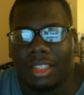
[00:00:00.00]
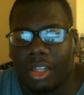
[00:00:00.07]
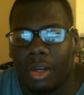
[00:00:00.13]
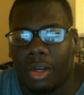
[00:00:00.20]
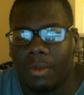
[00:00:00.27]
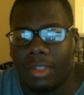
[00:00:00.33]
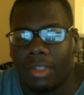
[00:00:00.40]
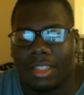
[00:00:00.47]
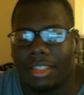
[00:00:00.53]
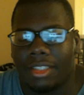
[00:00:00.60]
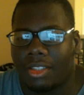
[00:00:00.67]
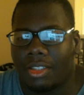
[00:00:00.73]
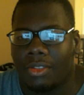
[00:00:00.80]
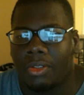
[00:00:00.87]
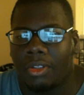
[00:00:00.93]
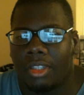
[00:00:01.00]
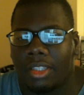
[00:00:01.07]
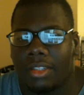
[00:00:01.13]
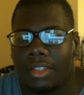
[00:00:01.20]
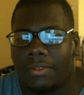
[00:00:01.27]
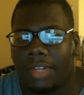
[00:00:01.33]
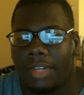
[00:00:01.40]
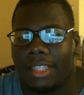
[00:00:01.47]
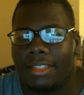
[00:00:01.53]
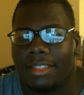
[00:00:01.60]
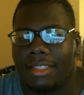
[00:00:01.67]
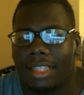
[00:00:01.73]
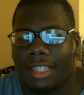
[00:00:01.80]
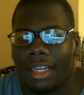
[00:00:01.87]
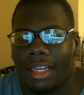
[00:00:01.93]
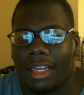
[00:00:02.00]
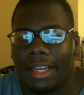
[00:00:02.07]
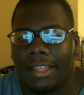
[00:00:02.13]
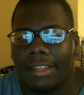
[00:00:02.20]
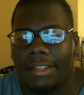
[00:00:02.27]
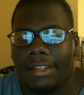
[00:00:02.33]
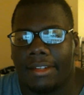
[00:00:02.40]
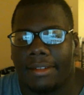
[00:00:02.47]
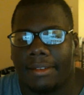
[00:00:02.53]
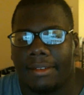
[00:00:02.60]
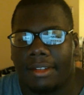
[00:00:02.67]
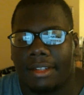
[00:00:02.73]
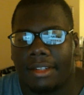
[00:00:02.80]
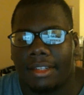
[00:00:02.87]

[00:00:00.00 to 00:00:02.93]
Coerus's controlling device is kind of like their